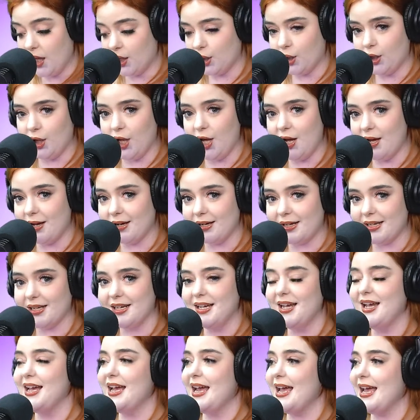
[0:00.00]
look.
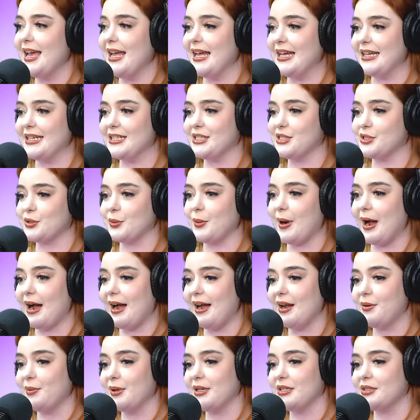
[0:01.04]
And so
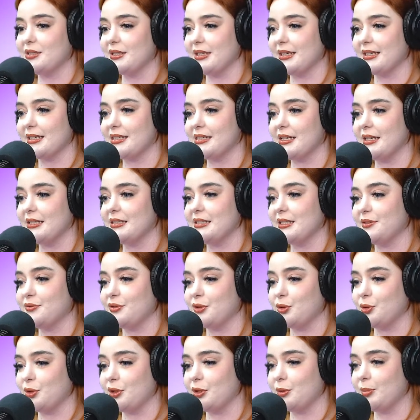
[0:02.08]
I went to like a, a
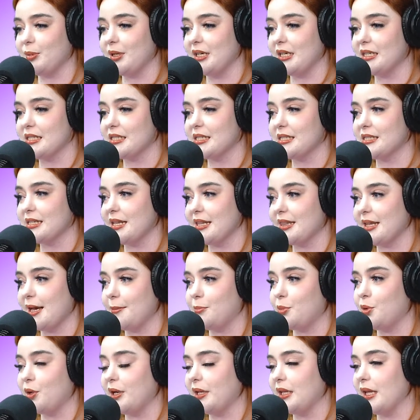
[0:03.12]
different orthopedist because at that
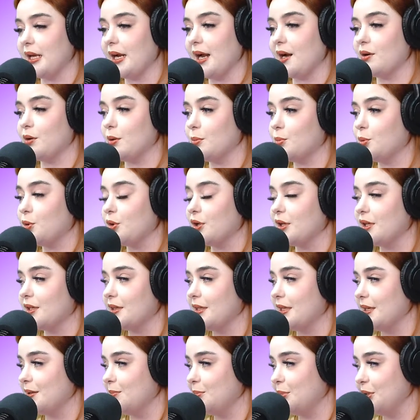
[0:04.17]
point, like I reported
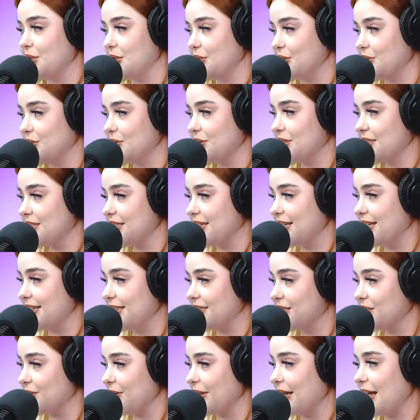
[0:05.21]
the abuse. And
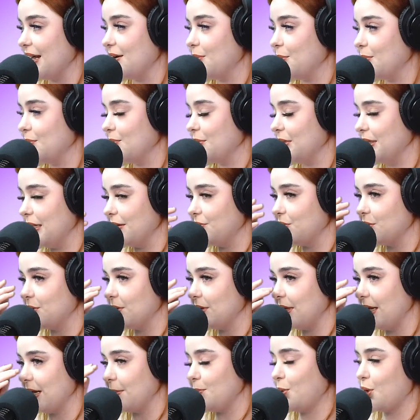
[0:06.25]
so like I lived with,
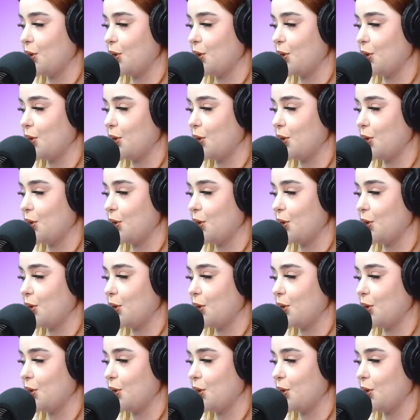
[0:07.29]
like